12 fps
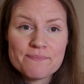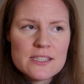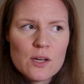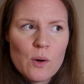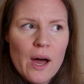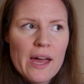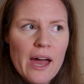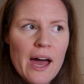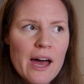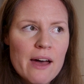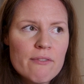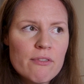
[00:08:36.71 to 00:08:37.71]
So I
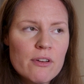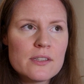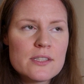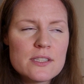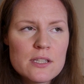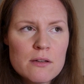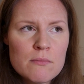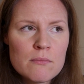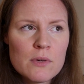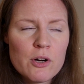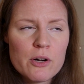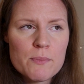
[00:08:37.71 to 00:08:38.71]
have
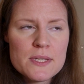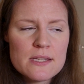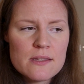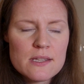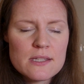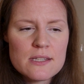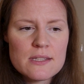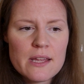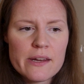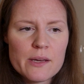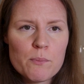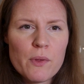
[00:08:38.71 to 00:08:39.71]
some garments in this aesthetic,